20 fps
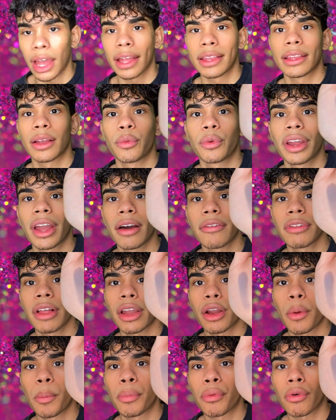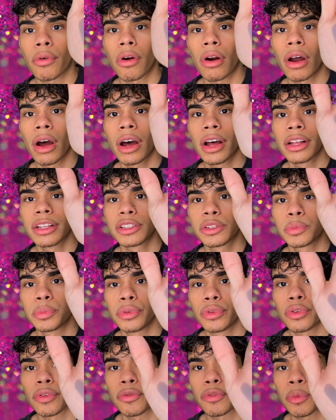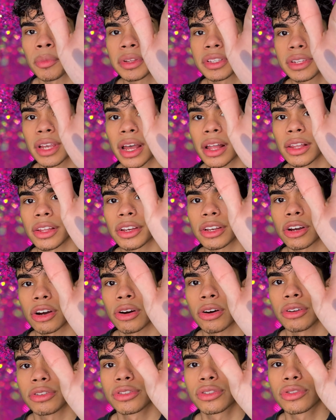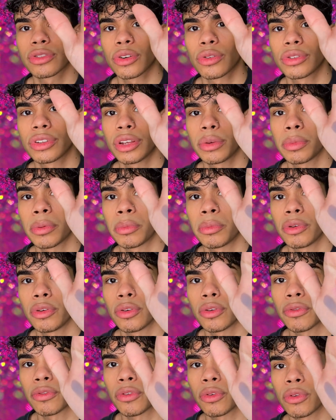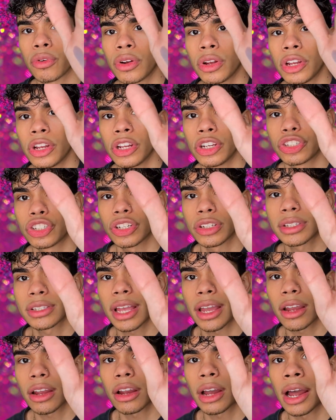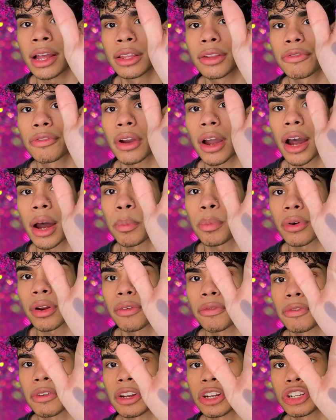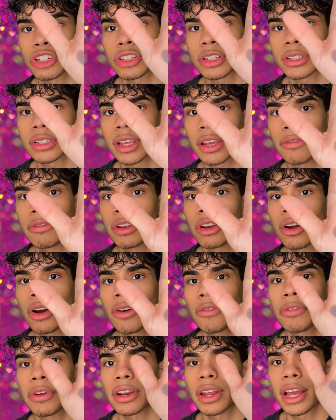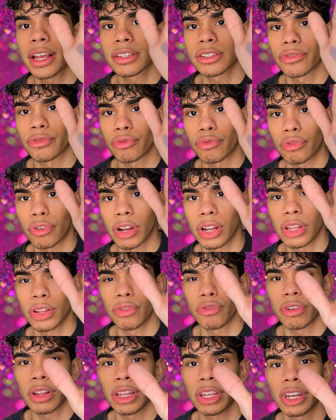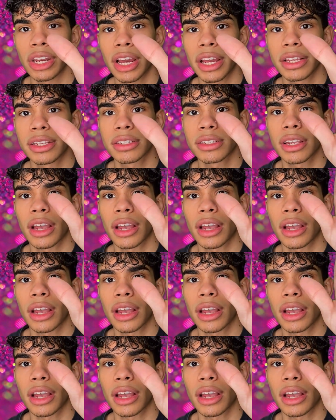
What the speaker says: and then we have like a bronze beautiful metallic. Oh, it's so deep and beautiful. Just that kind of coppery finish it's giving off, and it has a really nice